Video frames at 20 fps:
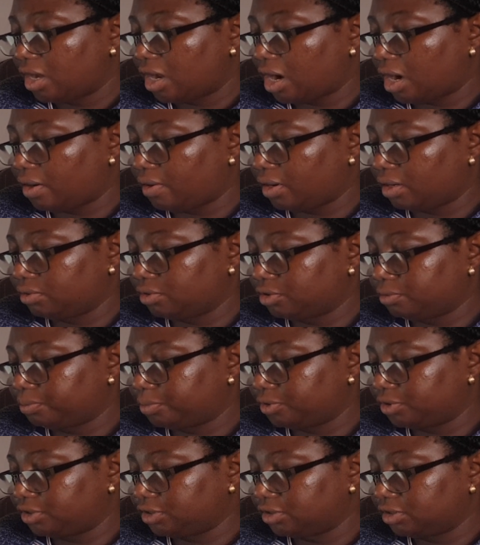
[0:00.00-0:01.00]
around the
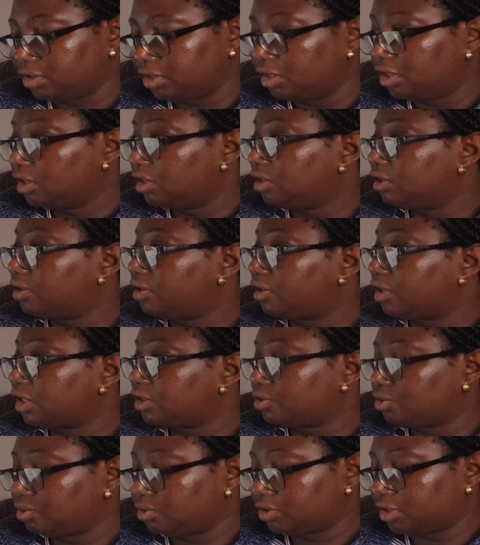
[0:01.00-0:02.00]
body. There
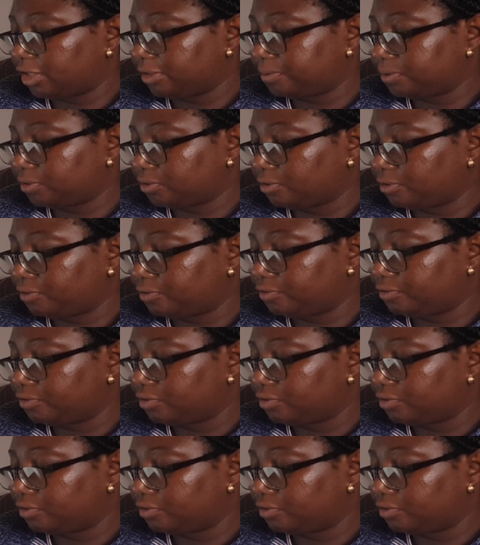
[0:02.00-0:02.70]
are two types of